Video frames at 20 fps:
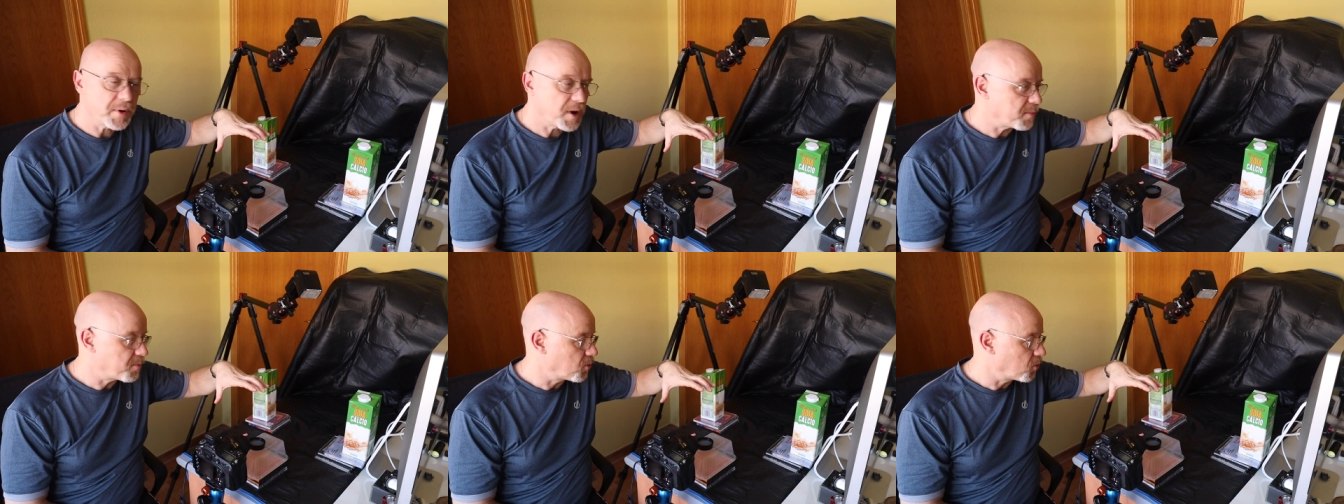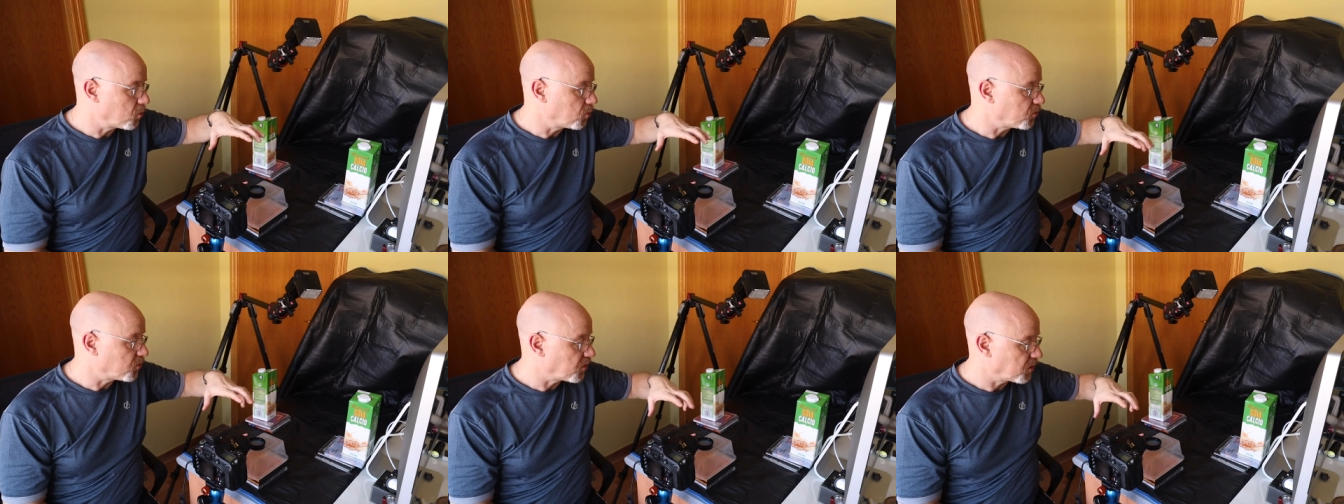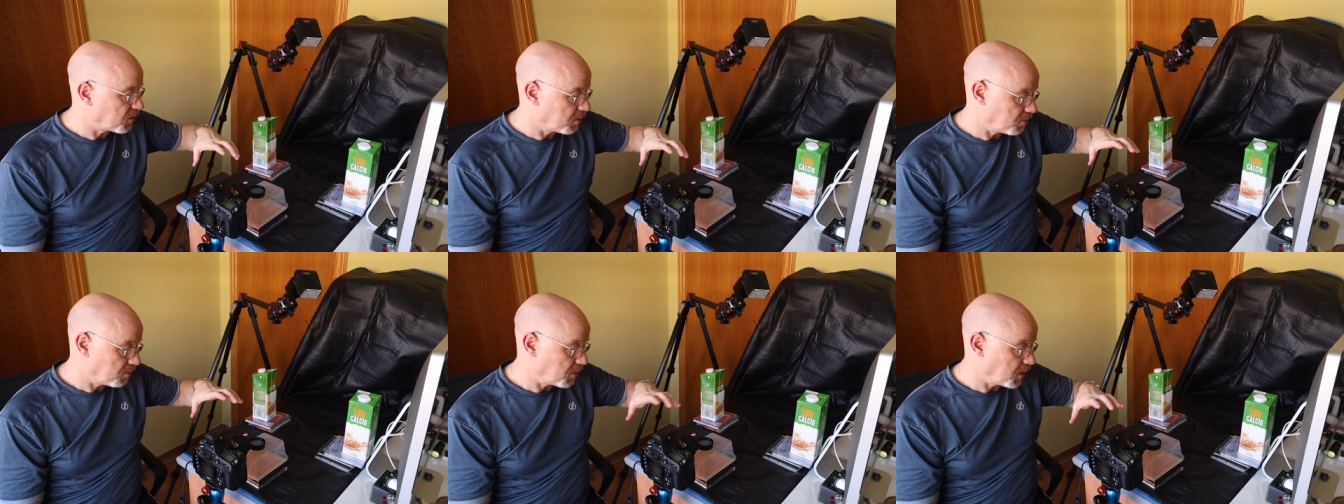bubbles
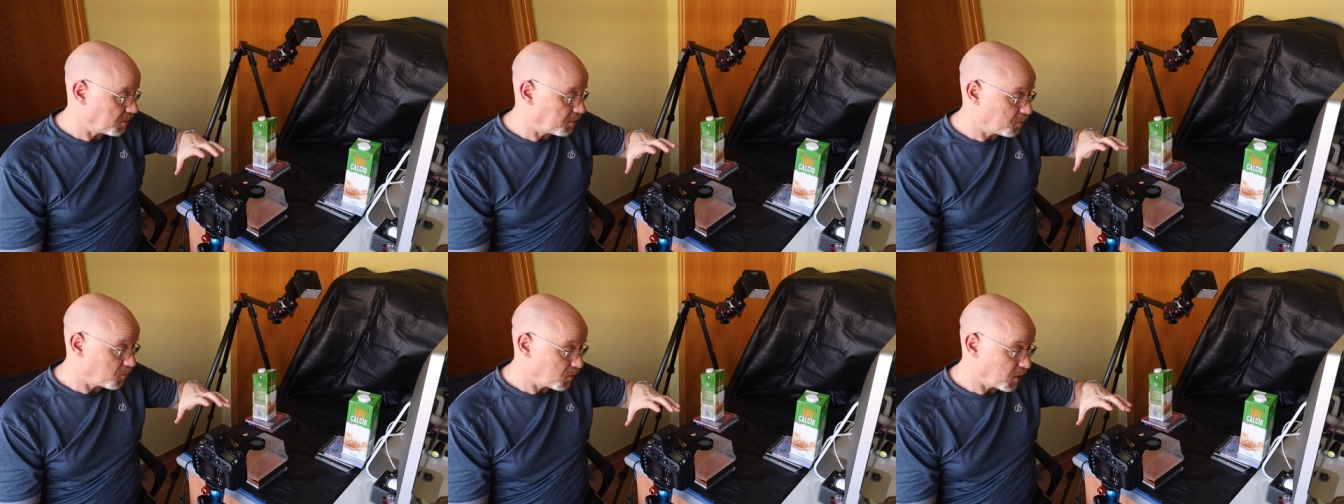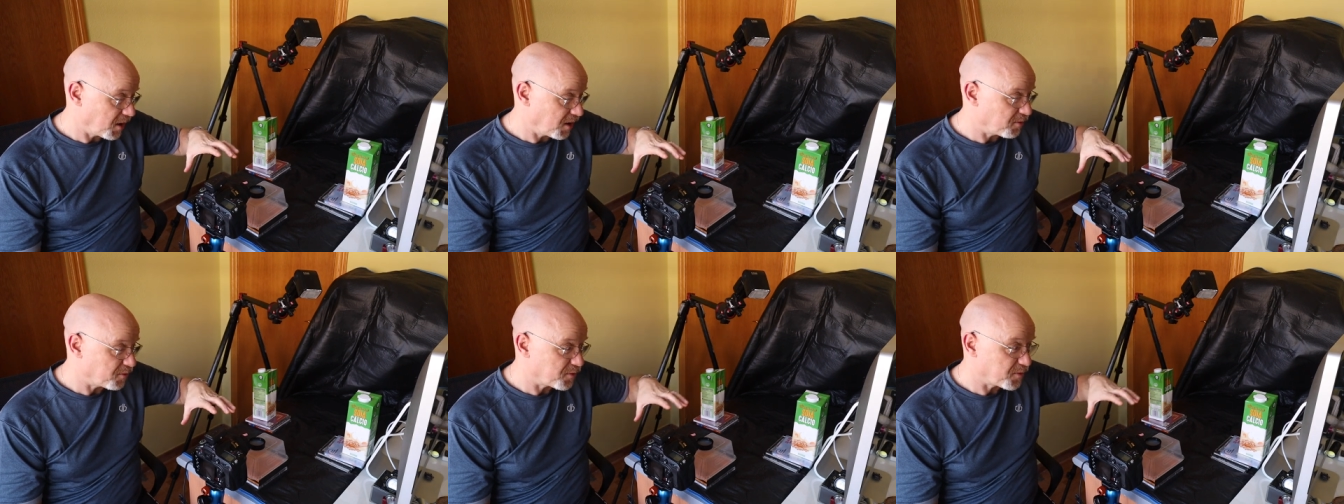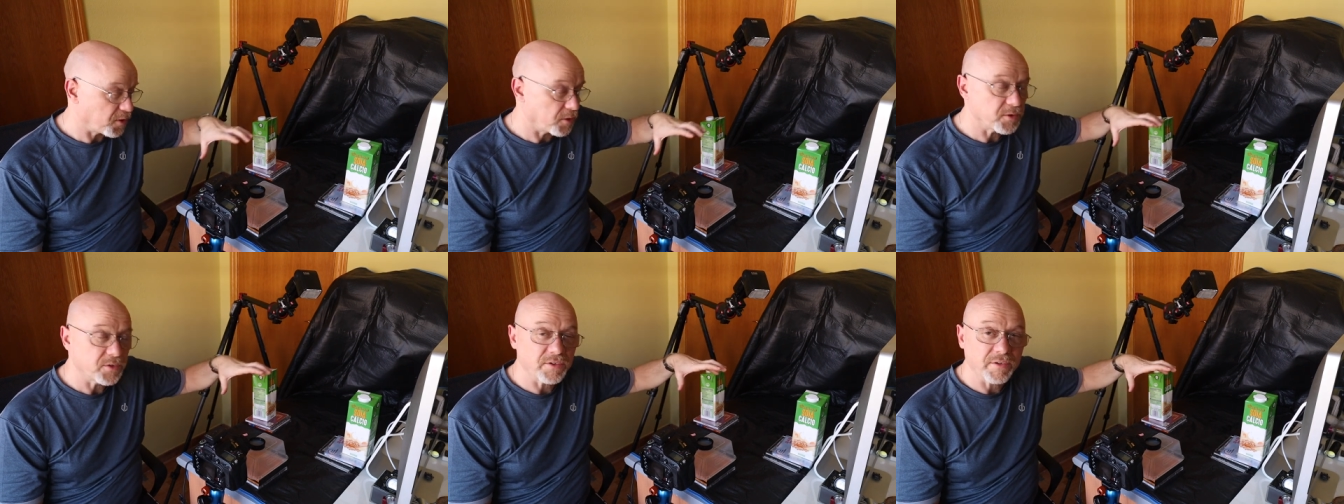and
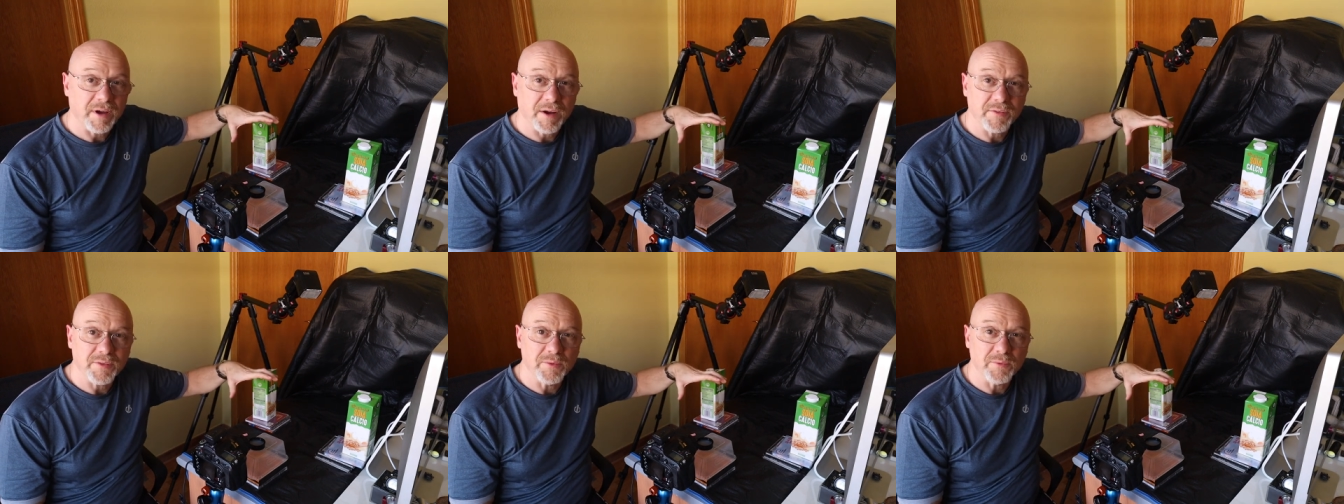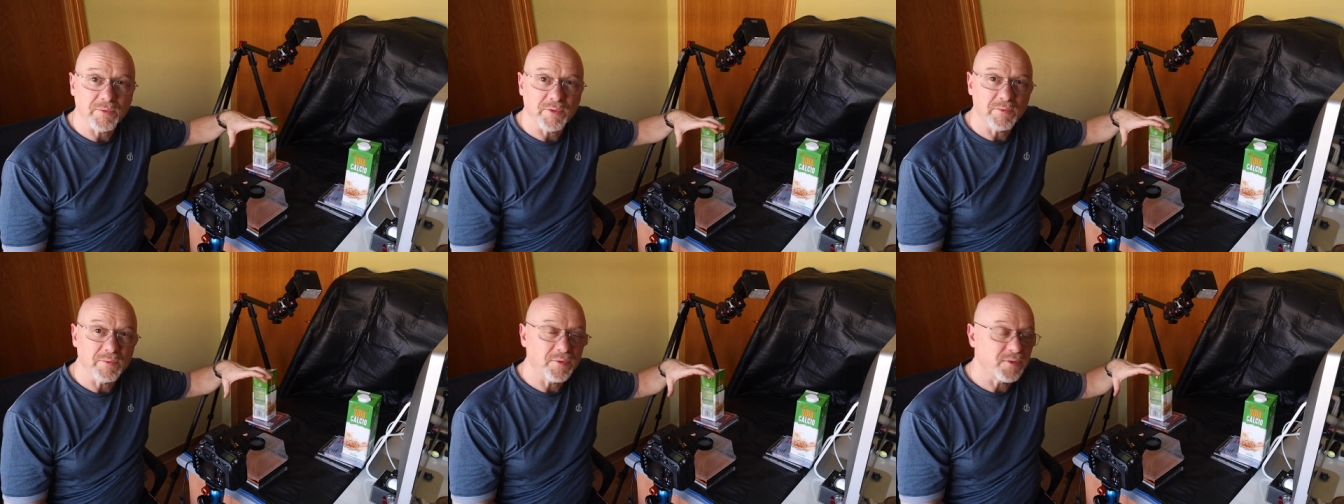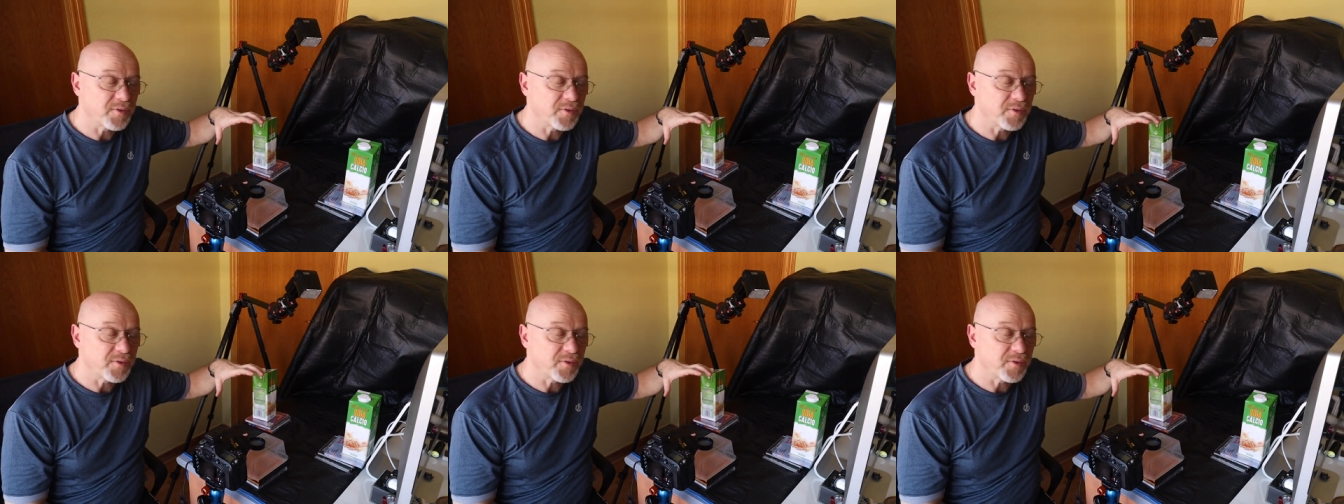photograph them from